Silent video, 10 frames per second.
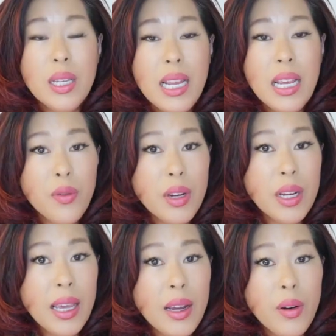In
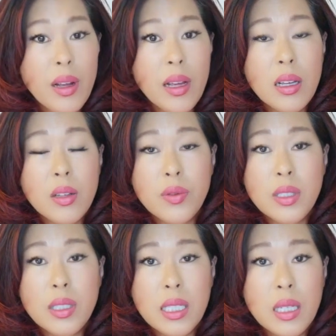every era
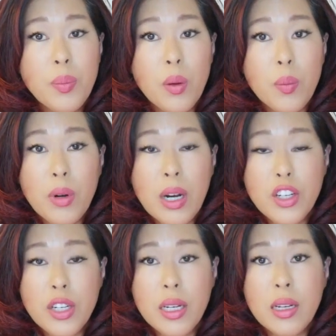of deep
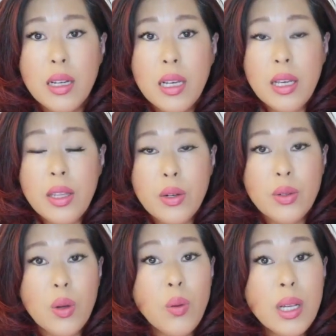oppression,
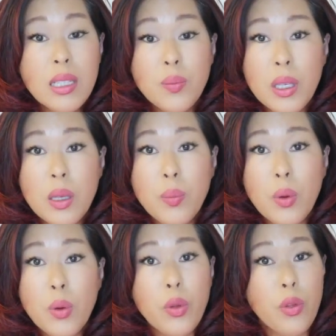there's always
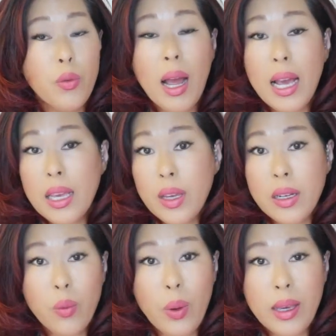people who thrive
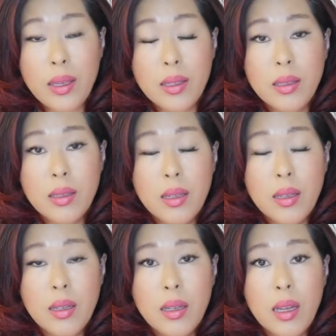anyways.
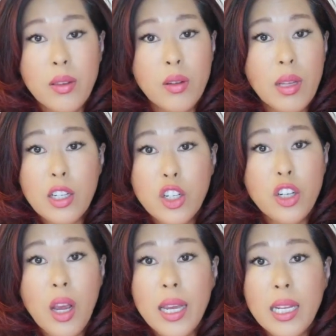And they're like
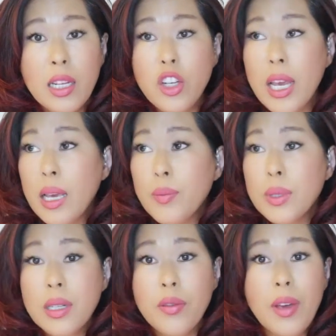shining
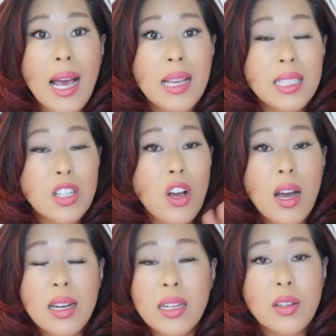gems in a vast
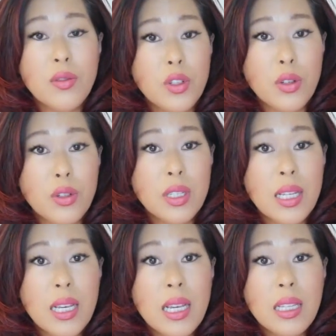continent of dirt.
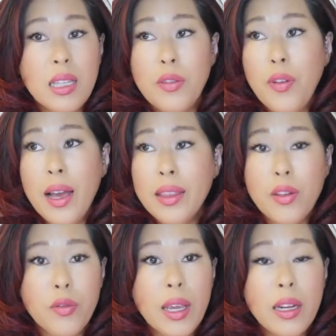They find
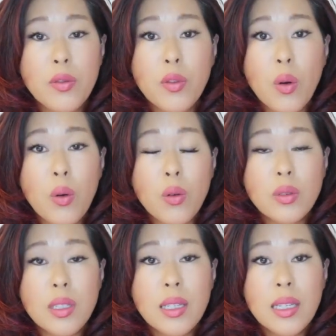their vein of
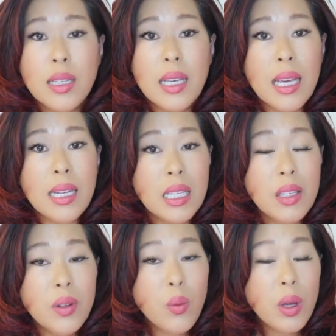gold. And
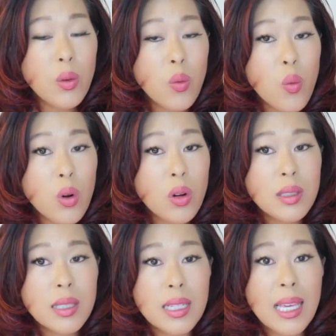even when the
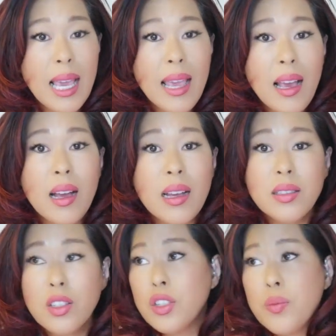world is in chaos,
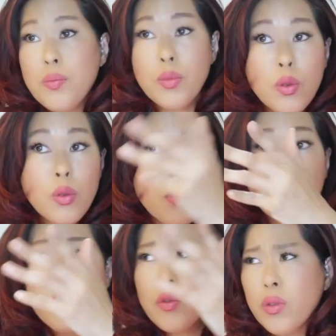they just
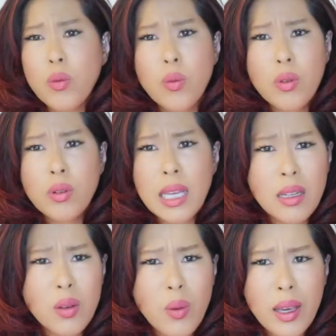move through the world
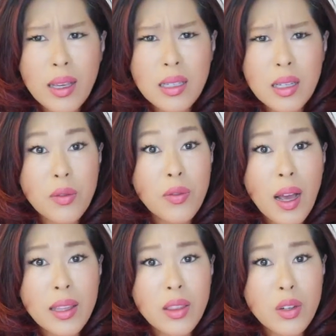anyways and
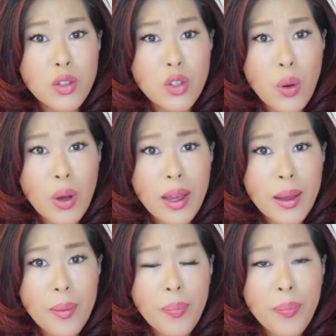find their
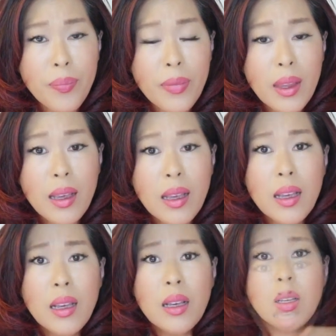joy.
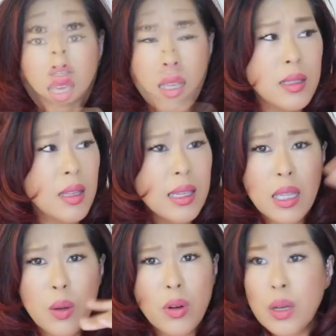It's like
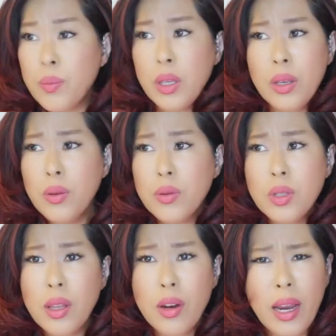they were immune
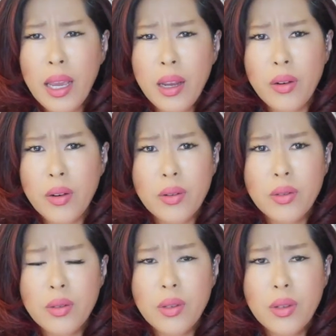to their
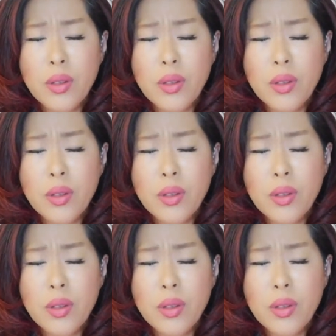haters.